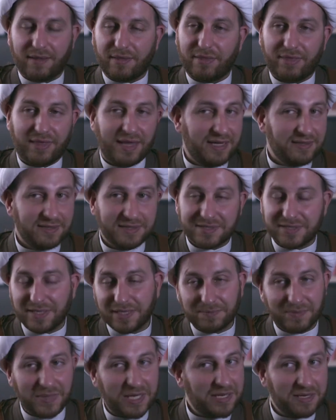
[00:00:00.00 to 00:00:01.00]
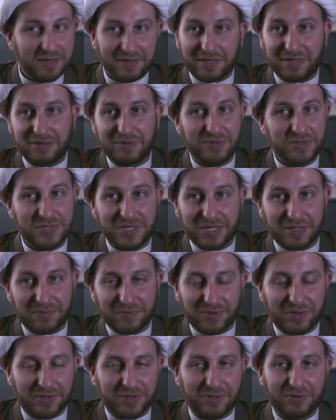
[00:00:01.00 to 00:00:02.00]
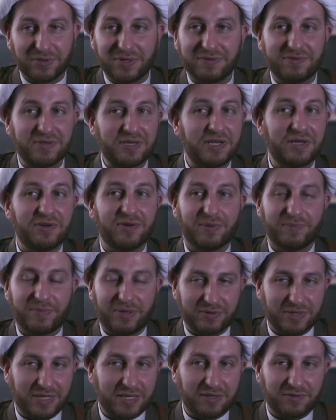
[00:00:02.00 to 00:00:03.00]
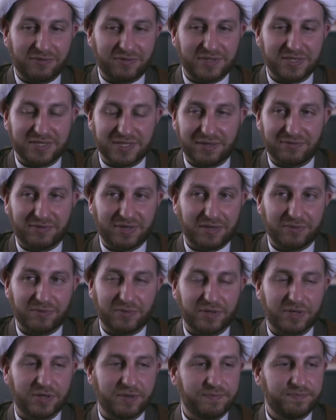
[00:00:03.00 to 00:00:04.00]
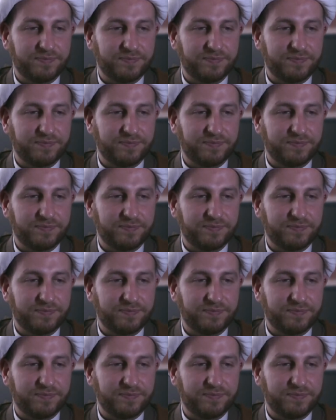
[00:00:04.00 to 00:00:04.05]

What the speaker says: That is not making the news anymore. You don't even hear about any of this stuff anymore.